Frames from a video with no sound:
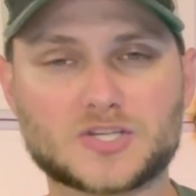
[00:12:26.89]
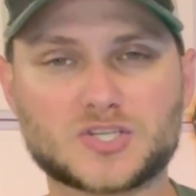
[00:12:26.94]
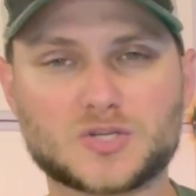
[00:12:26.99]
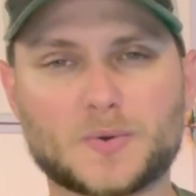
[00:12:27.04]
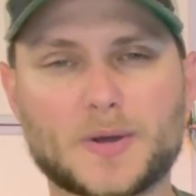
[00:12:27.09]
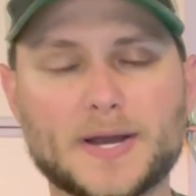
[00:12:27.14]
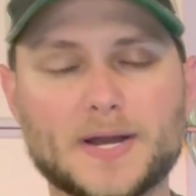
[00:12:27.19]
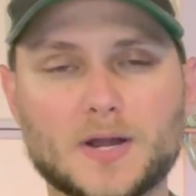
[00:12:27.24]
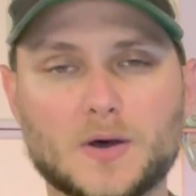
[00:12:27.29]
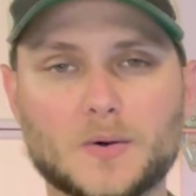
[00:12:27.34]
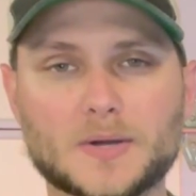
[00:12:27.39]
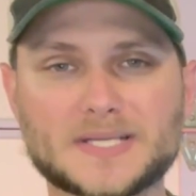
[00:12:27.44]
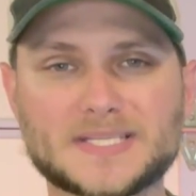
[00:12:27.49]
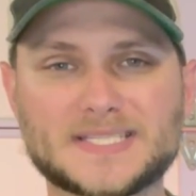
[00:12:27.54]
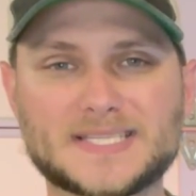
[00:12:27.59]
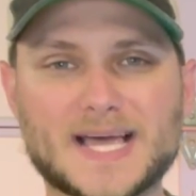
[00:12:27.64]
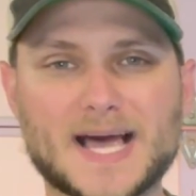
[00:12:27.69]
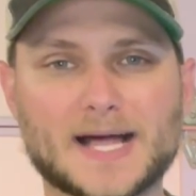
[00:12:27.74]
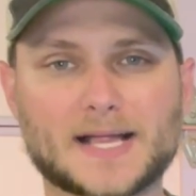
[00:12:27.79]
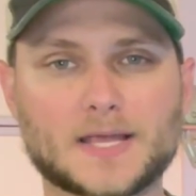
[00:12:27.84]
So I know
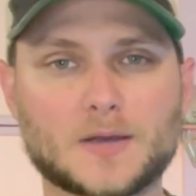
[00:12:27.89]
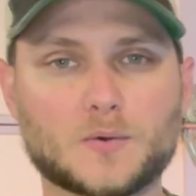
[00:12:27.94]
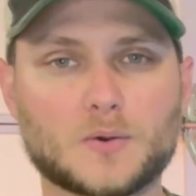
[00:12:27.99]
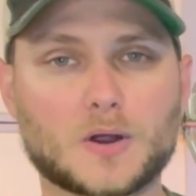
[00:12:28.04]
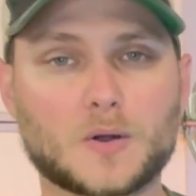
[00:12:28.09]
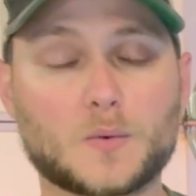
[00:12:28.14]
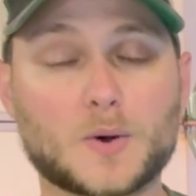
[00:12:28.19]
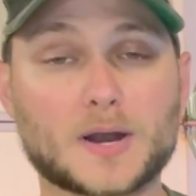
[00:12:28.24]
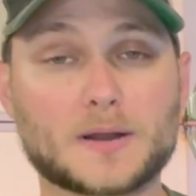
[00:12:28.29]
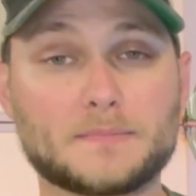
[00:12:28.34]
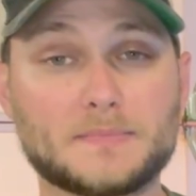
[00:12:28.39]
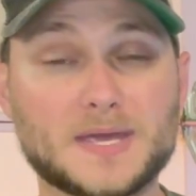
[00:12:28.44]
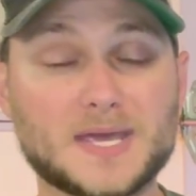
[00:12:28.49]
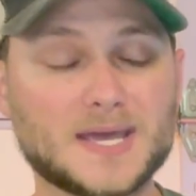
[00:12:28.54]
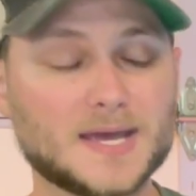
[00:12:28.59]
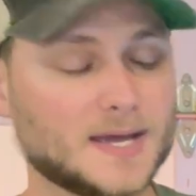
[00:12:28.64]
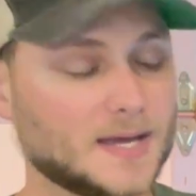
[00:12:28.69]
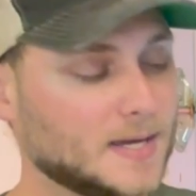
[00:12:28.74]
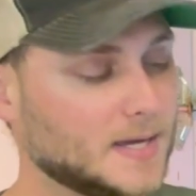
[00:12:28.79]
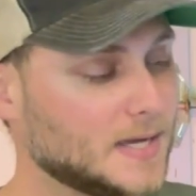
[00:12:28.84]
exactly where I wanna
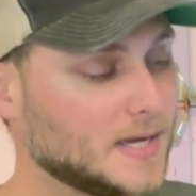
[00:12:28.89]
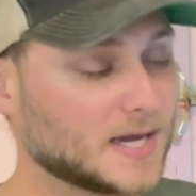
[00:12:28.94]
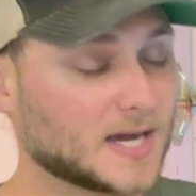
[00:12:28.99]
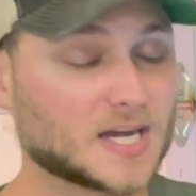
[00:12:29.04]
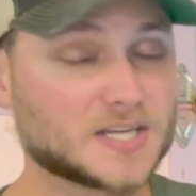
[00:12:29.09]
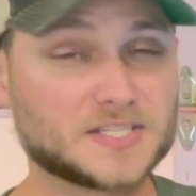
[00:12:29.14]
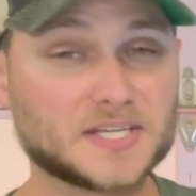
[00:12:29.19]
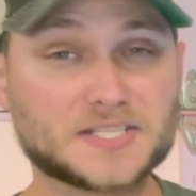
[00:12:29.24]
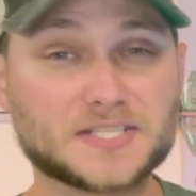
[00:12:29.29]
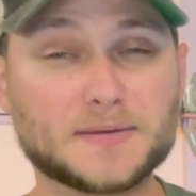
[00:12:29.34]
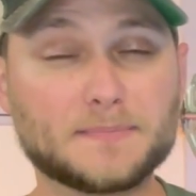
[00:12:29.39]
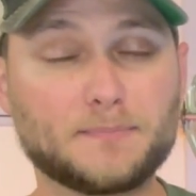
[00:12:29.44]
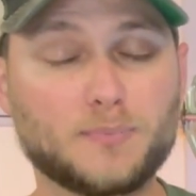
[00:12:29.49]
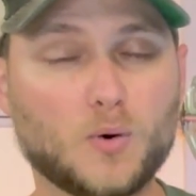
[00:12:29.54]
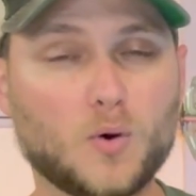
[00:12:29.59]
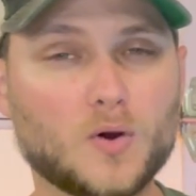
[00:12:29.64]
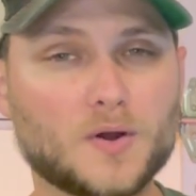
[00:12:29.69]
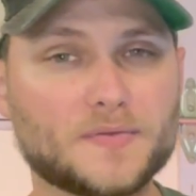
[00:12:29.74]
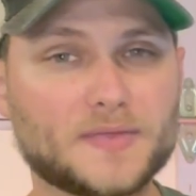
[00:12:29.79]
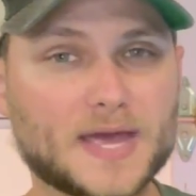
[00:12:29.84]
be, because it's
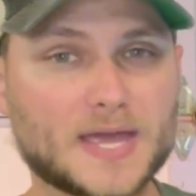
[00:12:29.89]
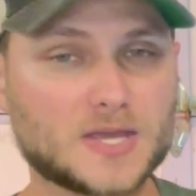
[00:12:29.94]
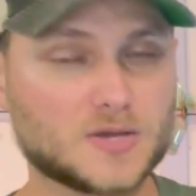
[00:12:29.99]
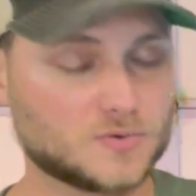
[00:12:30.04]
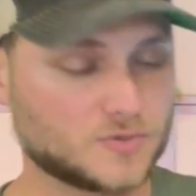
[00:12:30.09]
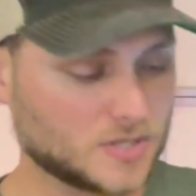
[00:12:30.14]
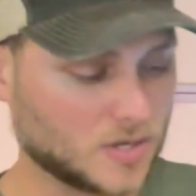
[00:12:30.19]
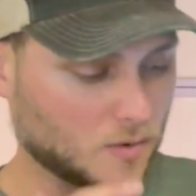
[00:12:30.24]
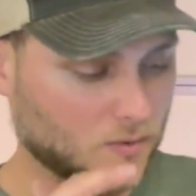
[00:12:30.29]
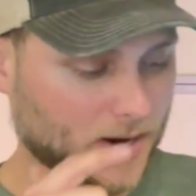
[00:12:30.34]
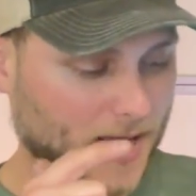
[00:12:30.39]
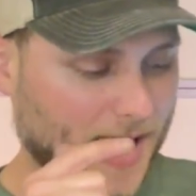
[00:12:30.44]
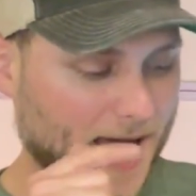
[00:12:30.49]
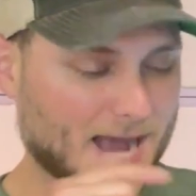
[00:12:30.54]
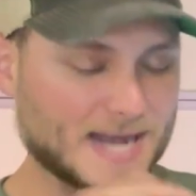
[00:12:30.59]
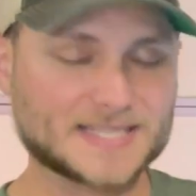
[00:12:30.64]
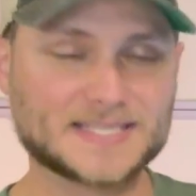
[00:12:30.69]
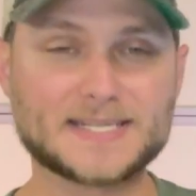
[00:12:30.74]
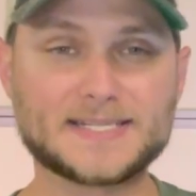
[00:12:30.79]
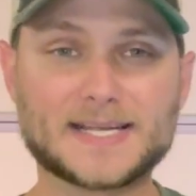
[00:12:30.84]
important that you don't
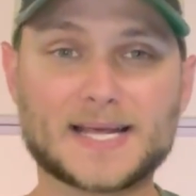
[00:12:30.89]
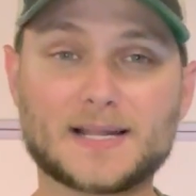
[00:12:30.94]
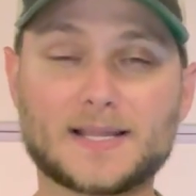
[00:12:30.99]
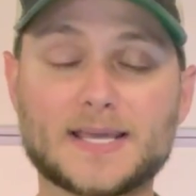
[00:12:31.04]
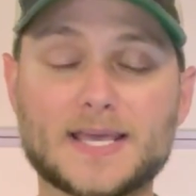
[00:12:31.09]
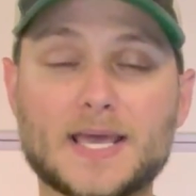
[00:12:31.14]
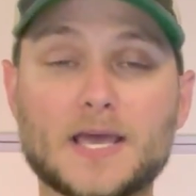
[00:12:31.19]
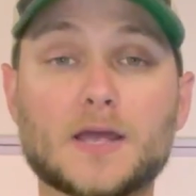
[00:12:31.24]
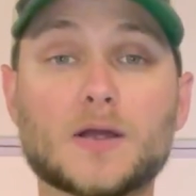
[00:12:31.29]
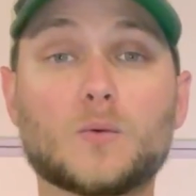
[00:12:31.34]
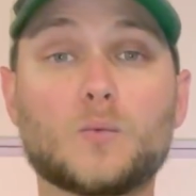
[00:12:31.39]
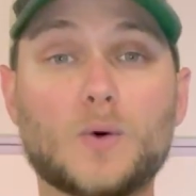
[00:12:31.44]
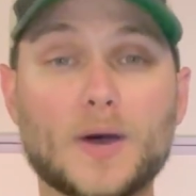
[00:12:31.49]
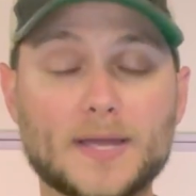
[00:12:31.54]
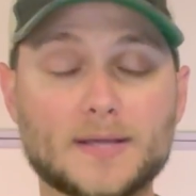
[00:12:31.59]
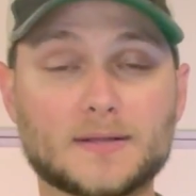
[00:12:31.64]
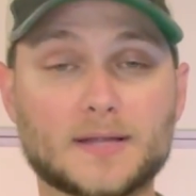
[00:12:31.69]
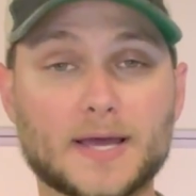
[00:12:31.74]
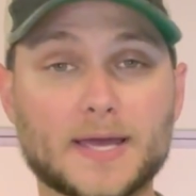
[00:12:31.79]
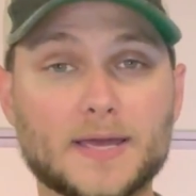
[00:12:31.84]
accidentally hit your
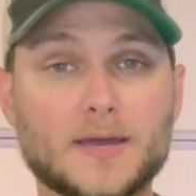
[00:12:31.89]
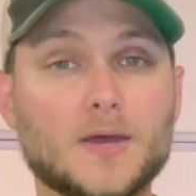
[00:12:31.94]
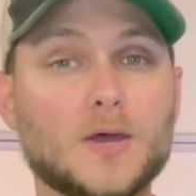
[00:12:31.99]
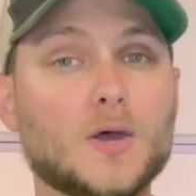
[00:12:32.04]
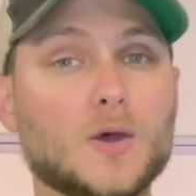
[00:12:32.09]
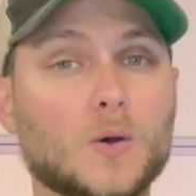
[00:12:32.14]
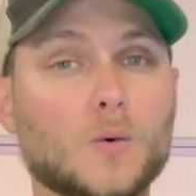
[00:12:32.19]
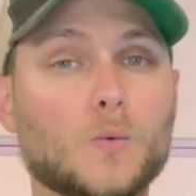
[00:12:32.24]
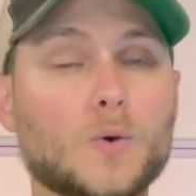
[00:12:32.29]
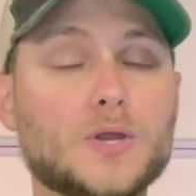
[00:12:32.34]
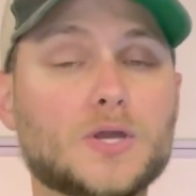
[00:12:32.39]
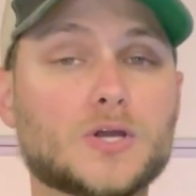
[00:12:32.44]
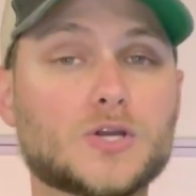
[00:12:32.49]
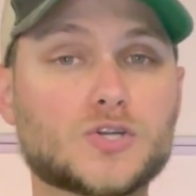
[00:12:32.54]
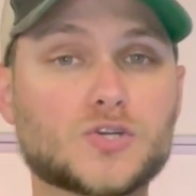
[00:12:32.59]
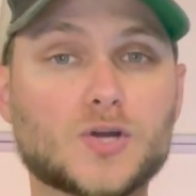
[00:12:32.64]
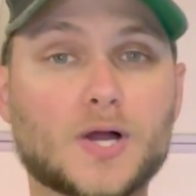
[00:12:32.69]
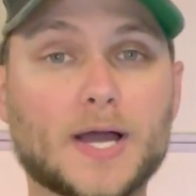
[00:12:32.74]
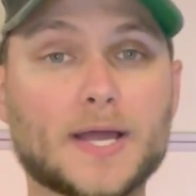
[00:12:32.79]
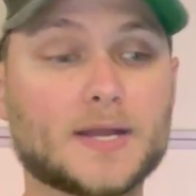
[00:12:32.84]
white light when you're
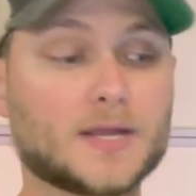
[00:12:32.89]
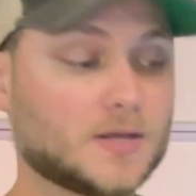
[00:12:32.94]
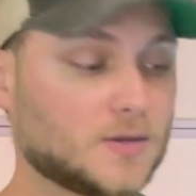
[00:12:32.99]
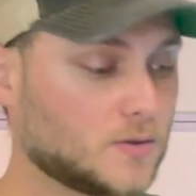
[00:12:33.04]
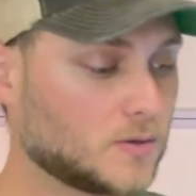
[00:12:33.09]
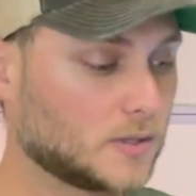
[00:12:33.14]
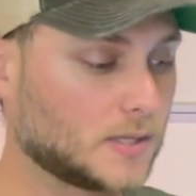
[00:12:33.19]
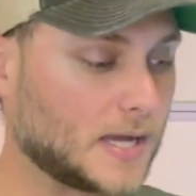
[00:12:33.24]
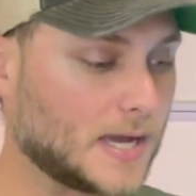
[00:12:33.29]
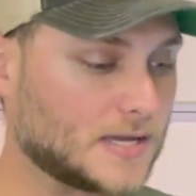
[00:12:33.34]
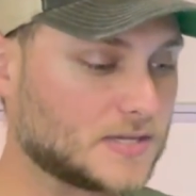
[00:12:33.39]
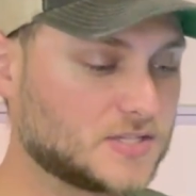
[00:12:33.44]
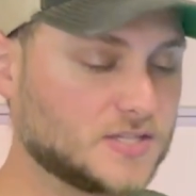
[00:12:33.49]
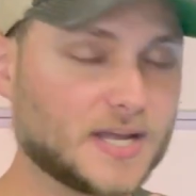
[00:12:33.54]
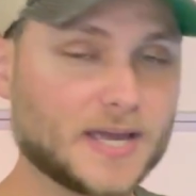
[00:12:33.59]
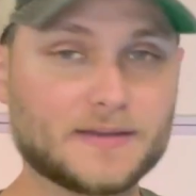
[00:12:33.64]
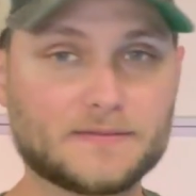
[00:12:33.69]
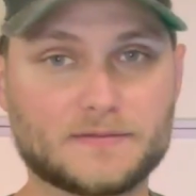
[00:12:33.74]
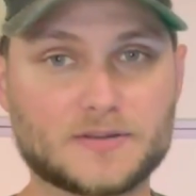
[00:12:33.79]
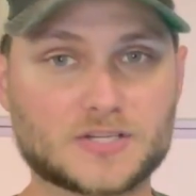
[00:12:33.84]
trying to utilize
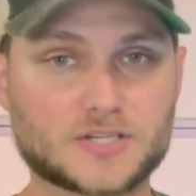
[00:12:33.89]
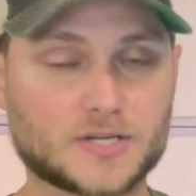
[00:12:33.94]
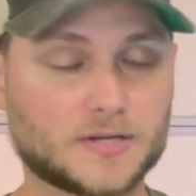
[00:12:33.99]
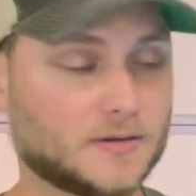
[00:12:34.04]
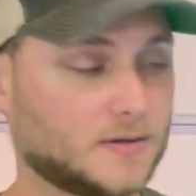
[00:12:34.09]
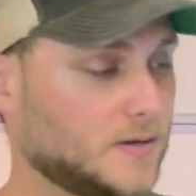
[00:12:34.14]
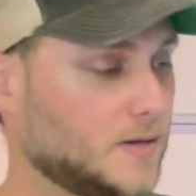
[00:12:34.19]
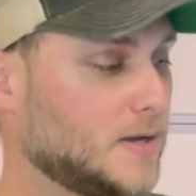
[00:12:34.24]
night vision.